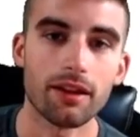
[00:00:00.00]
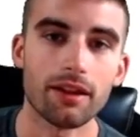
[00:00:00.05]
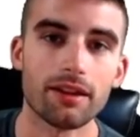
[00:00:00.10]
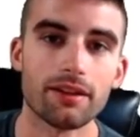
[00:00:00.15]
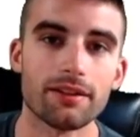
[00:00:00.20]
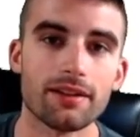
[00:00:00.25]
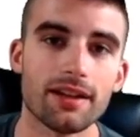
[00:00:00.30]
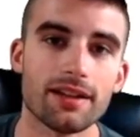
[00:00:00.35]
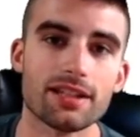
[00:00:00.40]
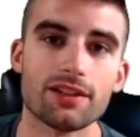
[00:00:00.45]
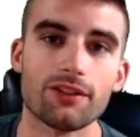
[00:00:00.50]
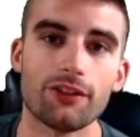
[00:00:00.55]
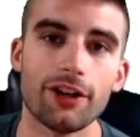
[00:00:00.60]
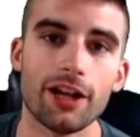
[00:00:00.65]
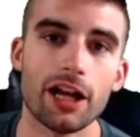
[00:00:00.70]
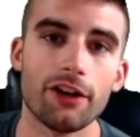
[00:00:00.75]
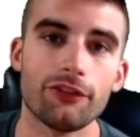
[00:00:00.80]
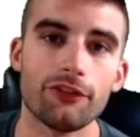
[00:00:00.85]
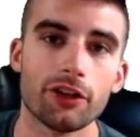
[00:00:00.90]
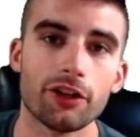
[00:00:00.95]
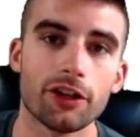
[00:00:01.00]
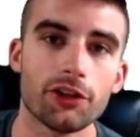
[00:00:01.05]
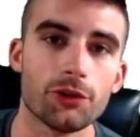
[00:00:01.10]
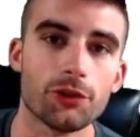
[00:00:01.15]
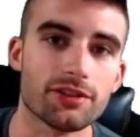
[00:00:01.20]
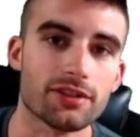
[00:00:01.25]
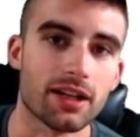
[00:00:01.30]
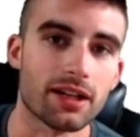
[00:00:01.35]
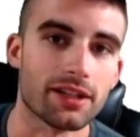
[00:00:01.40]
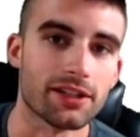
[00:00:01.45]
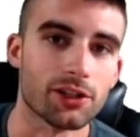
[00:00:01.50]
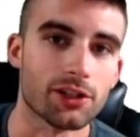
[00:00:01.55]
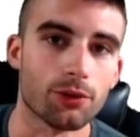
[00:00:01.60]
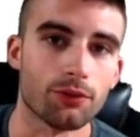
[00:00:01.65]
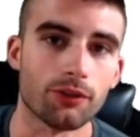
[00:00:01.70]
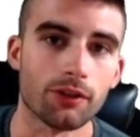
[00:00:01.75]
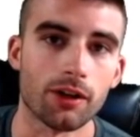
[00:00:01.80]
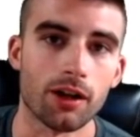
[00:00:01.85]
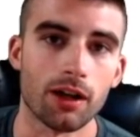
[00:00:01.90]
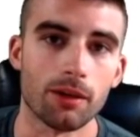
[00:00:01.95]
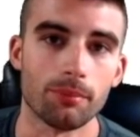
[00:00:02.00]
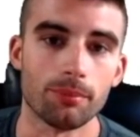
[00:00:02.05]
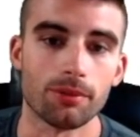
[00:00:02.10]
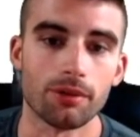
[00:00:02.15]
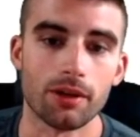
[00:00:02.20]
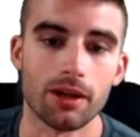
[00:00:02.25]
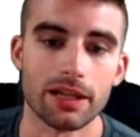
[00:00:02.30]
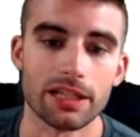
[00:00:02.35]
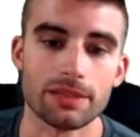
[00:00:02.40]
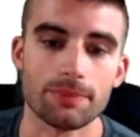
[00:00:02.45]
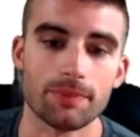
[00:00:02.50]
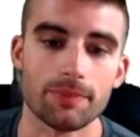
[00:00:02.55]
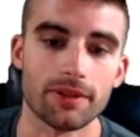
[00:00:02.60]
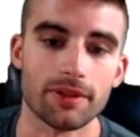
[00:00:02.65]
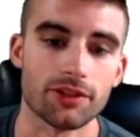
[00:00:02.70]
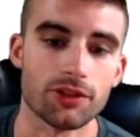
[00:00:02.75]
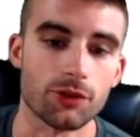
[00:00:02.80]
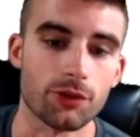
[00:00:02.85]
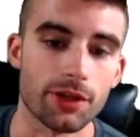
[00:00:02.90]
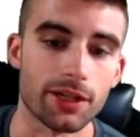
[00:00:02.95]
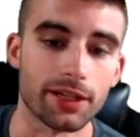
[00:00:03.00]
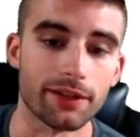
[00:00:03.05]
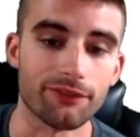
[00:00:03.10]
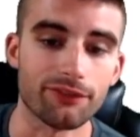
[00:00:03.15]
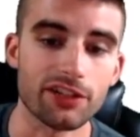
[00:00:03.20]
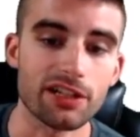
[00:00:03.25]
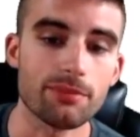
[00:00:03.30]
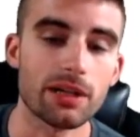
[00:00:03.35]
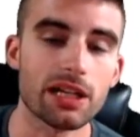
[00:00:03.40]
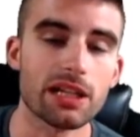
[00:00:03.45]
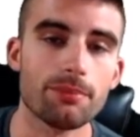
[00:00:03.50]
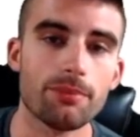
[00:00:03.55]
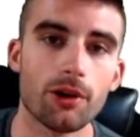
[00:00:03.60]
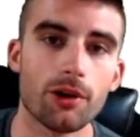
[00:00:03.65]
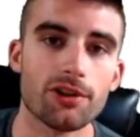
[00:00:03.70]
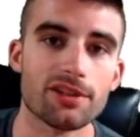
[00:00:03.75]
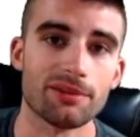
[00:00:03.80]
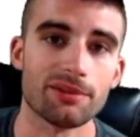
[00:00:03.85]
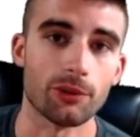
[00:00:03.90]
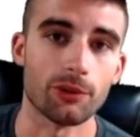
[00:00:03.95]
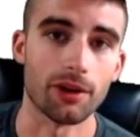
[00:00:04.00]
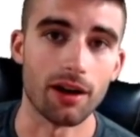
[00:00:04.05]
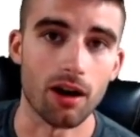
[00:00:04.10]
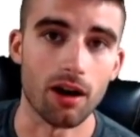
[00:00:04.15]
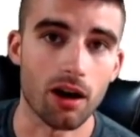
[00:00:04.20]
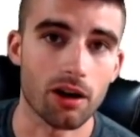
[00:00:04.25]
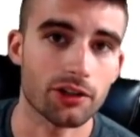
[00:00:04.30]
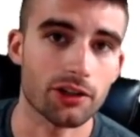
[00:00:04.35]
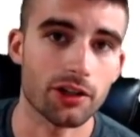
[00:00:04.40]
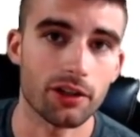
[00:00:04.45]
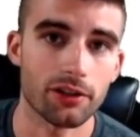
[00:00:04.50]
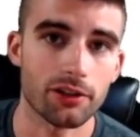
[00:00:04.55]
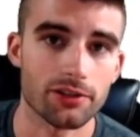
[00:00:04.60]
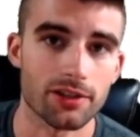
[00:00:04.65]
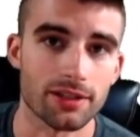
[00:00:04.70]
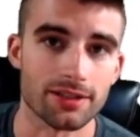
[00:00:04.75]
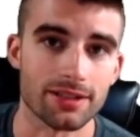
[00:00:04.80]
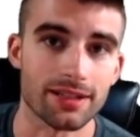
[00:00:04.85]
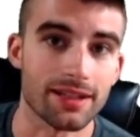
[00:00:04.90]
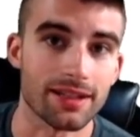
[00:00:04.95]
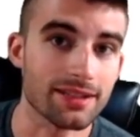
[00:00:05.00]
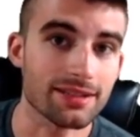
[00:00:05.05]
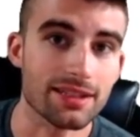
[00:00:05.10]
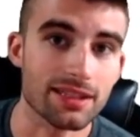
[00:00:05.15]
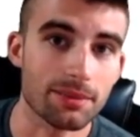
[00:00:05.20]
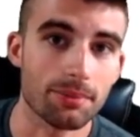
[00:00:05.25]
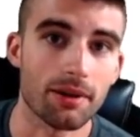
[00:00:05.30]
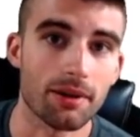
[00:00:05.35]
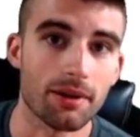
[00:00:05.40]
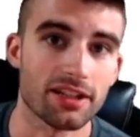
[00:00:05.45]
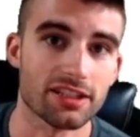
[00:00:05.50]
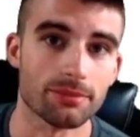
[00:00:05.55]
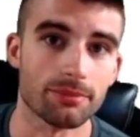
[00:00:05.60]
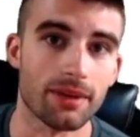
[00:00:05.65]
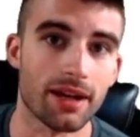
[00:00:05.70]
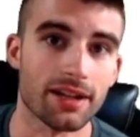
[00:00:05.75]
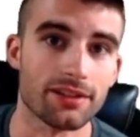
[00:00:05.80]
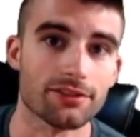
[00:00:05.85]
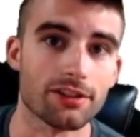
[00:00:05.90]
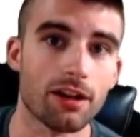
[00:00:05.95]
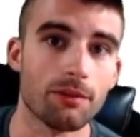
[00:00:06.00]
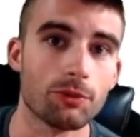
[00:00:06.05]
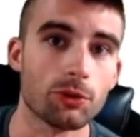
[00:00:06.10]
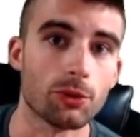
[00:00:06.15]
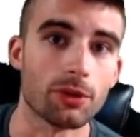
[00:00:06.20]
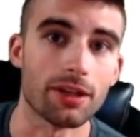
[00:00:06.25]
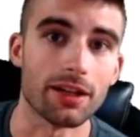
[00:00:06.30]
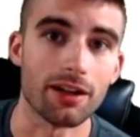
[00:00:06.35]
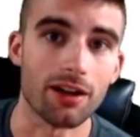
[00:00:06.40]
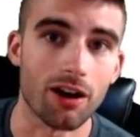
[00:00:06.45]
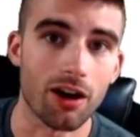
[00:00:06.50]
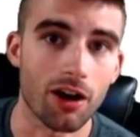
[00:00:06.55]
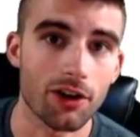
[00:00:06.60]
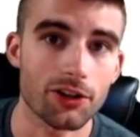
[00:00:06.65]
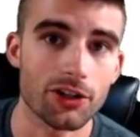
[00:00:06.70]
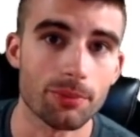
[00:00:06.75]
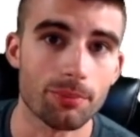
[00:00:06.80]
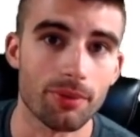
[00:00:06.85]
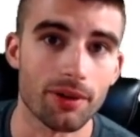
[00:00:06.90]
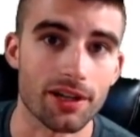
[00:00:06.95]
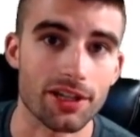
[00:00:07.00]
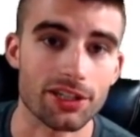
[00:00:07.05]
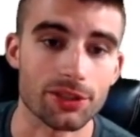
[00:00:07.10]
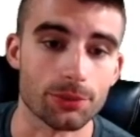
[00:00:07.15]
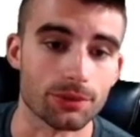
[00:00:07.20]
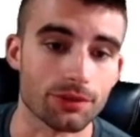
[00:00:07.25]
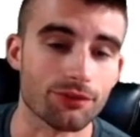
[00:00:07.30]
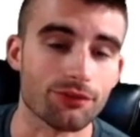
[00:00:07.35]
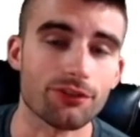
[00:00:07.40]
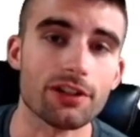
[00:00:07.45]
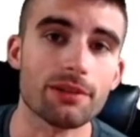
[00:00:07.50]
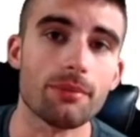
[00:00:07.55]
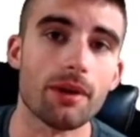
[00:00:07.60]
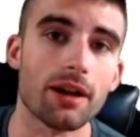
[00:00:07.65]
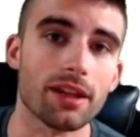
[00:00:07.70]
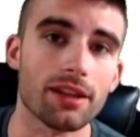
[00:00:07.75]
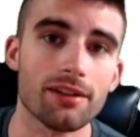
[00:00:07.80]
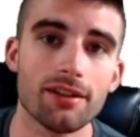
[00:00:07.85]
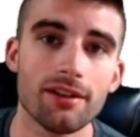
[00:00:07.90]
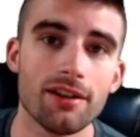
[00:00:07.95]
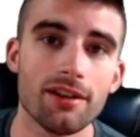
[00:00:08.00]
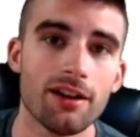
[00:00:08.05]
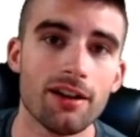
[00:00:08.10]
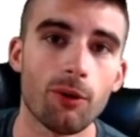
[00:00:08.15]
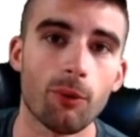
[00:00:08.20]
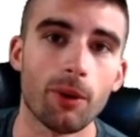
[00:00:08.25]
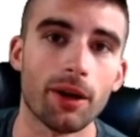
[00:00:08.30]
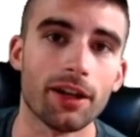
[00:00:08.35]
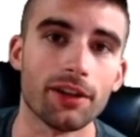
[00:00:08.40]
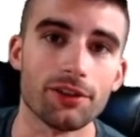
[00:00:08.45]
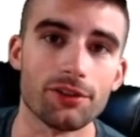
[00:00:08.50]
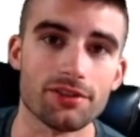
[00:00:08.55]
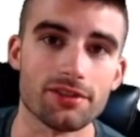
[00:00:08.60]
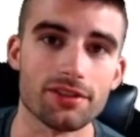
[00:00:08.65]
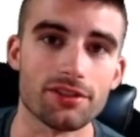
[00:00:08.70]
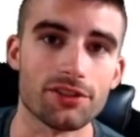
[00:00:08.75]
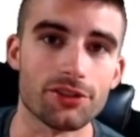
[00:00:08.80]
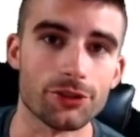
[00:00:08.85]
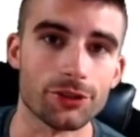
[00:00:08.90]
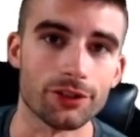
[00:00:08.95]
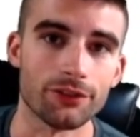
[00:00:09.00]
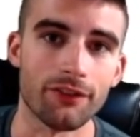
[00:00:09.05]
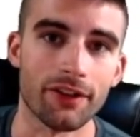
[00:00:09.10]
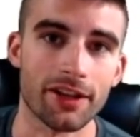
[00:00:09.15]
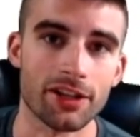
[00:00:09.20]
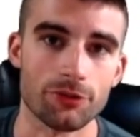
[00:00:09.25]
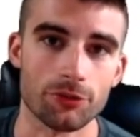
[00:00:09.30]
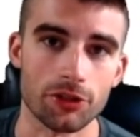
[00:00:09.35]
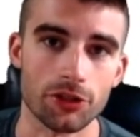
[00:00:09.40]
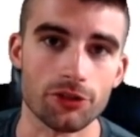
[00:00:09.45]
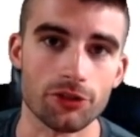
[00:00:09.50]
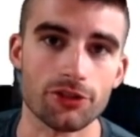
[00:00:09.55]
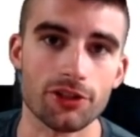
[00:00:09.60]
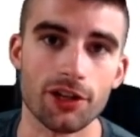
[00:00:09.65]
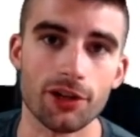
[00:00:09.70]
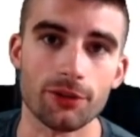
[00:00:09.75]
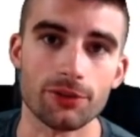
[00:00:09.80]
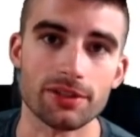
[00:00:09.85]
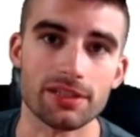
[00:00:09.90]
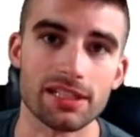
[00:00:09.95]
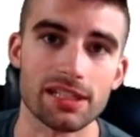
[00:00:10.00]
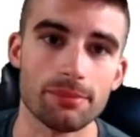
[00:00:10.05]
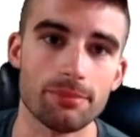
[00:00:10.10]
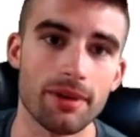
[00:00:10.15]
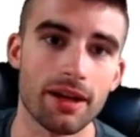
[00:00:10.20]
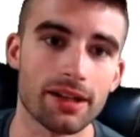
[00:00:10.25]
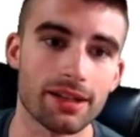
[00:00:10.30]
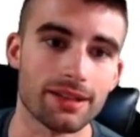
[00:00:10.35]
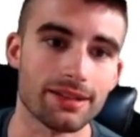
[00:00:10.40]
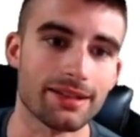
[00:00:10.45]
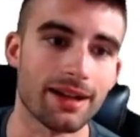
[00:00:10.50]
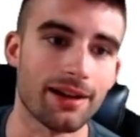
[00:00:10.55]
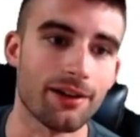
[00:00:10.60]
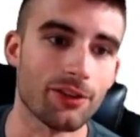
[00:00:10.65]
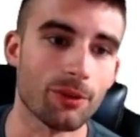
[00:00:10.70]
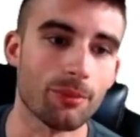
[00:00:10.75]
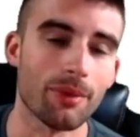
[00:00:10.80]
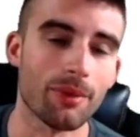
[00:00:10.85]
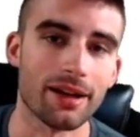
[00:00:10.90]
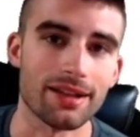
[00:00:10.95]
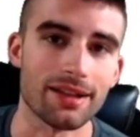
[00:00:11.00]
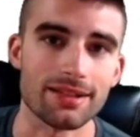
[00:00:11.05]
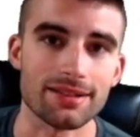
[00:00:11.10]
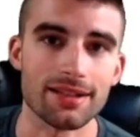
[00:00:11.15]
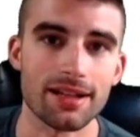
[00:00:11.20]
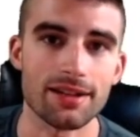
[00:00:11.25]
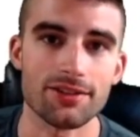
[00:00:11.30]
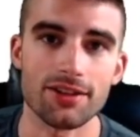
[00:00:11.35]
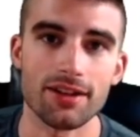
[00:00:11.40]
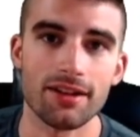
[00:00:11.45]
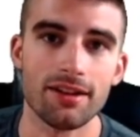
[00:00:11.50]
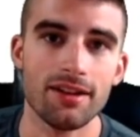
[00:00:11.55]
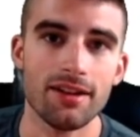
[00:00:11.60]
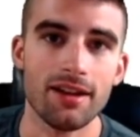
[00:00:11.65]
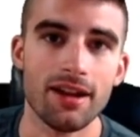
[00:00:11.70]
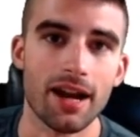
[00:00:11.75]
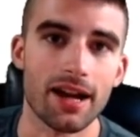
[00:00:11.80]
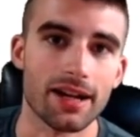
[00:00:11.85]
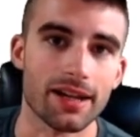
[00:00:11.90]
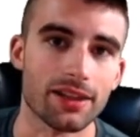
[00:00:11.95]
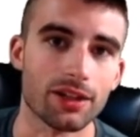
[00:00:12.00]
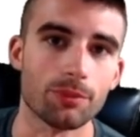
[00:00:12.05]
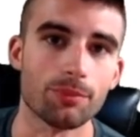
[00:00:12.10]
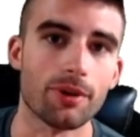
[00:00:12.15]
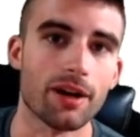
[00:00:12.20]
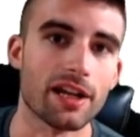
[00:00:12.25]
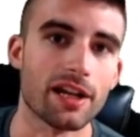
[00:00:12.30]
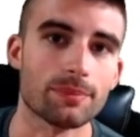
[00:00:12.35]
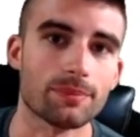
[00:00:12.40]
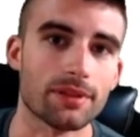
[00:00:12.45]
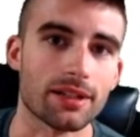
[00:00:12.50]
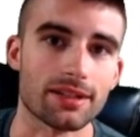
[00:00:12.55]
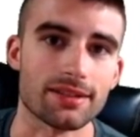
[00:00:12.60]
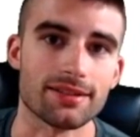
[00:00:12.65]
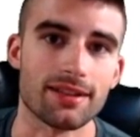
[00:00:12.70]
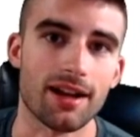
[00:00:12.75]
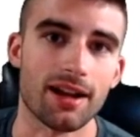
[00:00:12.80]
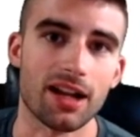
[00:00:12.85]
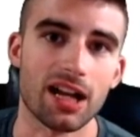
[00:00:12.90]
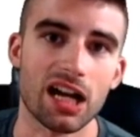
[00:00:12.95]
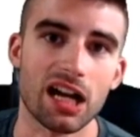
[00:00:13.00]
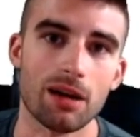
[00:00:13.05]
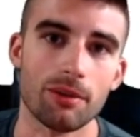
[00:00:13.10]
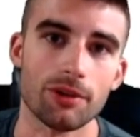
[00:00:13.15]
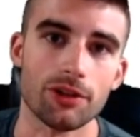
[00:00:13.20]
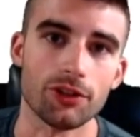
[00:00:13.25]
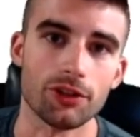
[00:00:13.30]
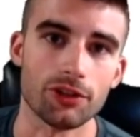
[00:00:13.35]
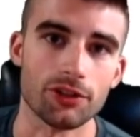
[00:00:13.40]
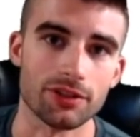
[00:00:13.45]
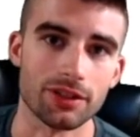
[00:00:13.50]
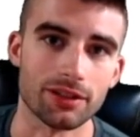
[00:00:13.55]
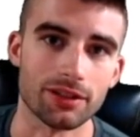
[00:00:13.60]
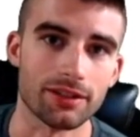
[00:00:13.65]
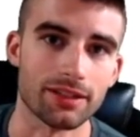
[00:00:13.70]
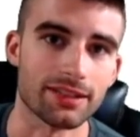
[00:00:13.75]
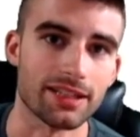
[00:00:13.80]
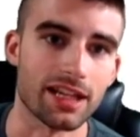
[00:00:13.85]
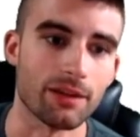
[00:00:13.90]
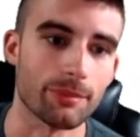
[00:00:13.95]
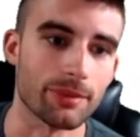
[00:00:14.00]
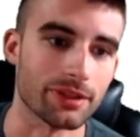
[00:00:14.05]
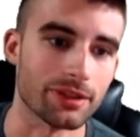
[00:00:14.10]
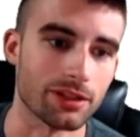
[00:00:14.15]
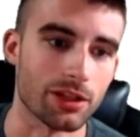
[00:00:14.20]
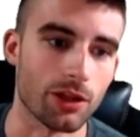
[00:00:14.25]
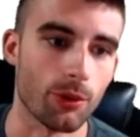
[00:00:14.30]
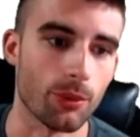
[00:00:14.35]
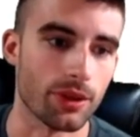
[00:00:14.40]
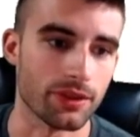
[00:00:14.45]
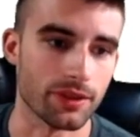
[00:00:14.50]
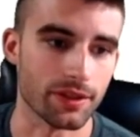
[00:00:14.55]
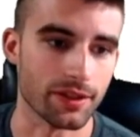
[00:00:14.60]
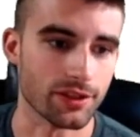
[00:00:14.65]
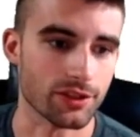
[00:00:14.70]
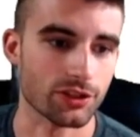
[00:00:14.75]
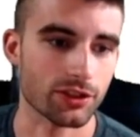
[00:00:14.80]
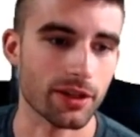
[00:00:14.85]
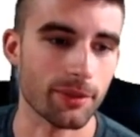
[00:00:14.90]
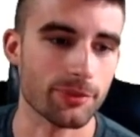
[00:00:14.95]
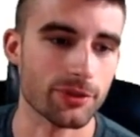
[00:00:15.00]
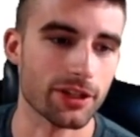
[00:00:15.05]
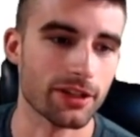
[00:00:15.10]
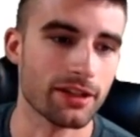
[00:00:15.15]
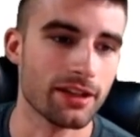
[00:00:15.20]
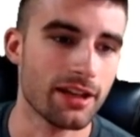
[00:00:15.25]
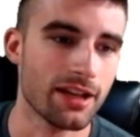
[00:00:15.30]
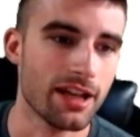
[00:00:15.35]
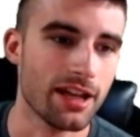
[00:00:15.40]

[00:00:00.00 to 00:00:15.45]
And as of right now, if you're a new signee over on Prize Picks, you can get a free money bonus up to $100. That's an instant deposit match up to $100, so it's free money. Why not use it to your advantage? When you use code CPEN and tell them I sent you at either prizepicks.com, or you can use the link down below in the description.